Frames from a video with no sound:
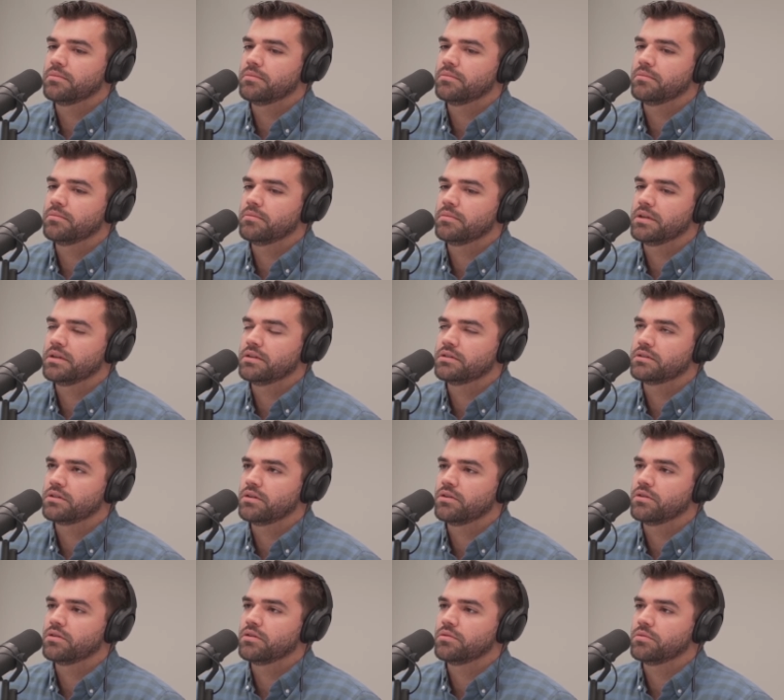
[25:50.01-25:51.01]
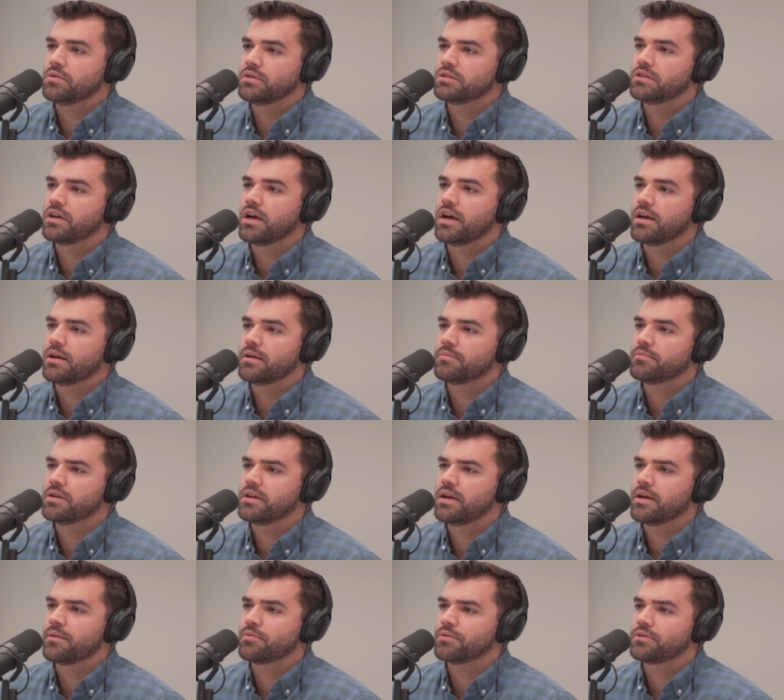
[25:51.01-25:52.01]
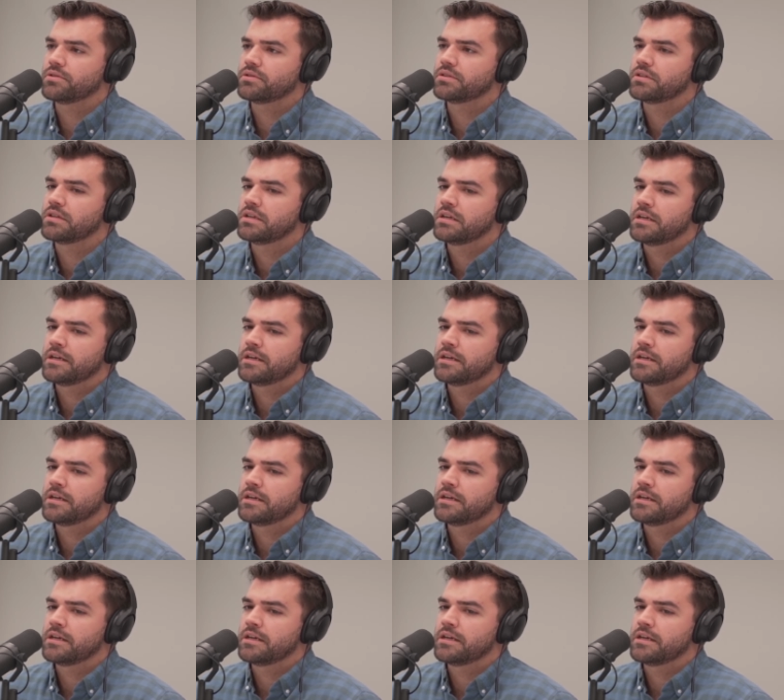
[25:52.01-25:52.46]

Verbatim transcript: Minnesota one time, Minneapolis.